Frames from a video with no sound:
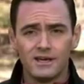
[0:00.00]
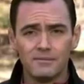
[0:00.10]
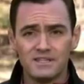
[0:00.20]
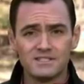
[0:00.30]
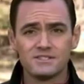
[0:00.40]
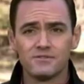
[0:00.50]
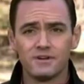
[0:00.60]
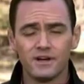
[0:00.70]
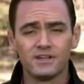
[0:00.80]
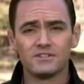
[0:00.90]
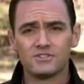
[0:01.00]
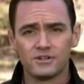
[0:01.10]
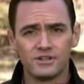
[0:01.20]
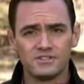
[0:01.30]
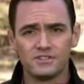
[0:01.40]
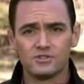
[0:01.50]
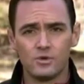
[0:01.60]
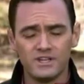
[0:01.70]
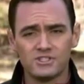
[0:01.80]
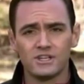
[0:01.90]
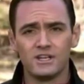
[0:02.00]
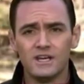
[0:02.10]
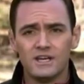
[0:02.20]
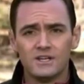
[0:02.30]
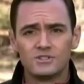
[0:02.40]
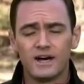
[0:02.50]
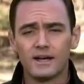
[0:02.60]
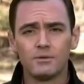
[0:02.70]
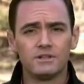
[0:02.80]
I mean, this is a very concerning situation. So how do we